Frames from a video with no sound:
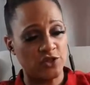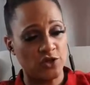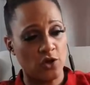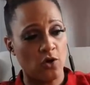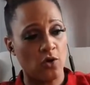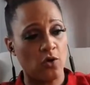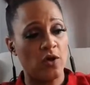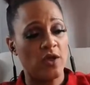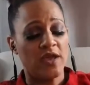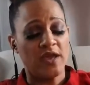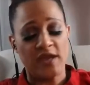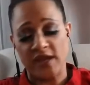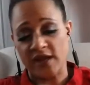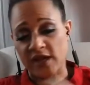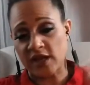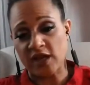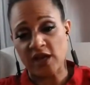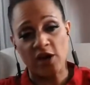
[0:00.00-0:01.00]
you know,
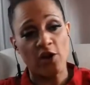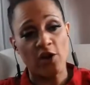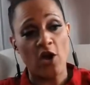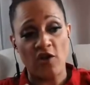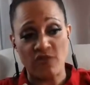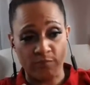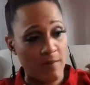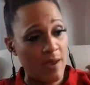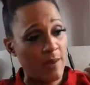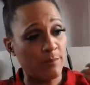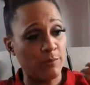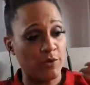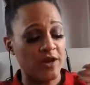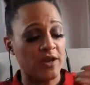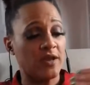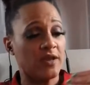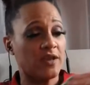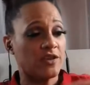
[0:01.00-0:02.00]
it'll cut off
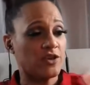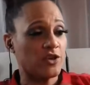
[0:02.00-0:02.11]
memory.